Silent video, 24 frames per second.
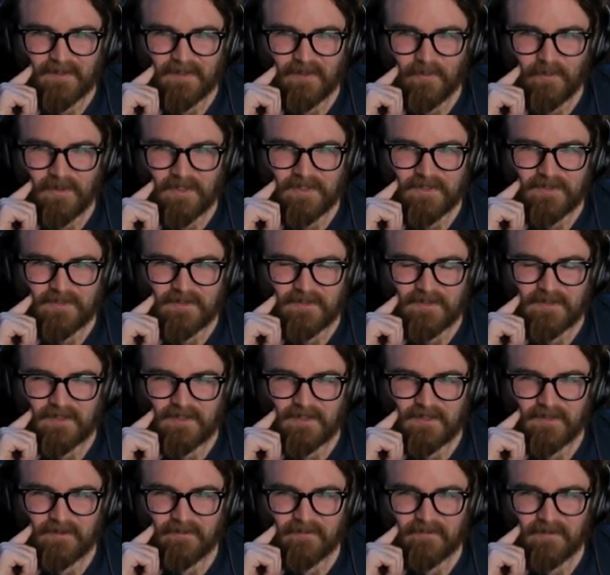I watched a
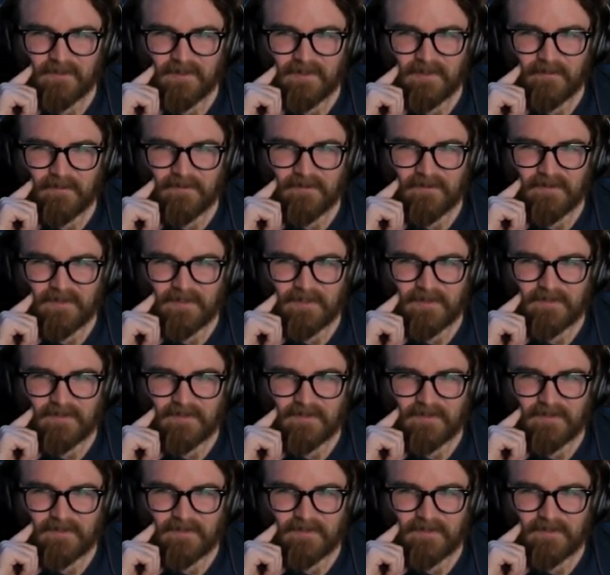ton of games like